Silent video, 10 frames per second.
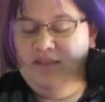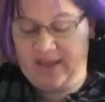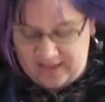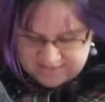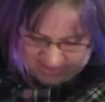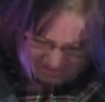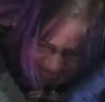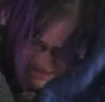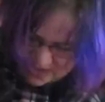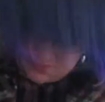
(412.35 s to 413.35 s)
Like I said,
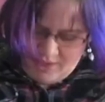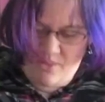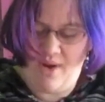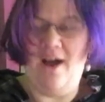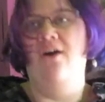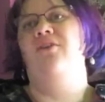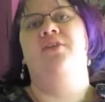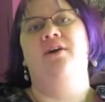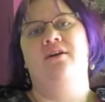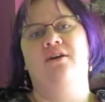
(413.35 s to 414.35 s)
this took me a while.
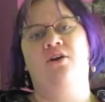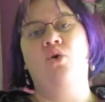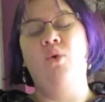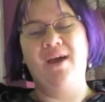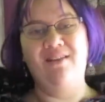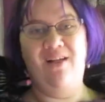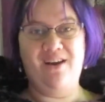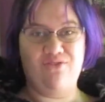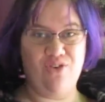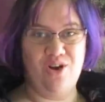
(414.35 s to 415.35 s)
There are quite a
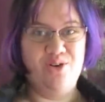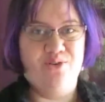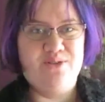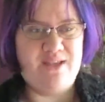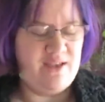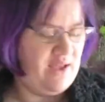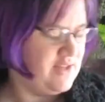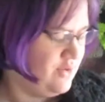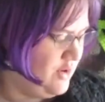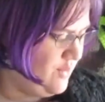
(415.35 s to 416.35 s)
lot of rows, and I
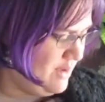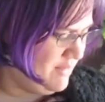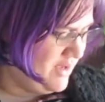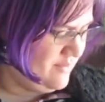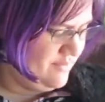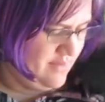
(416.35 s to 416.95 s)
don't know why my...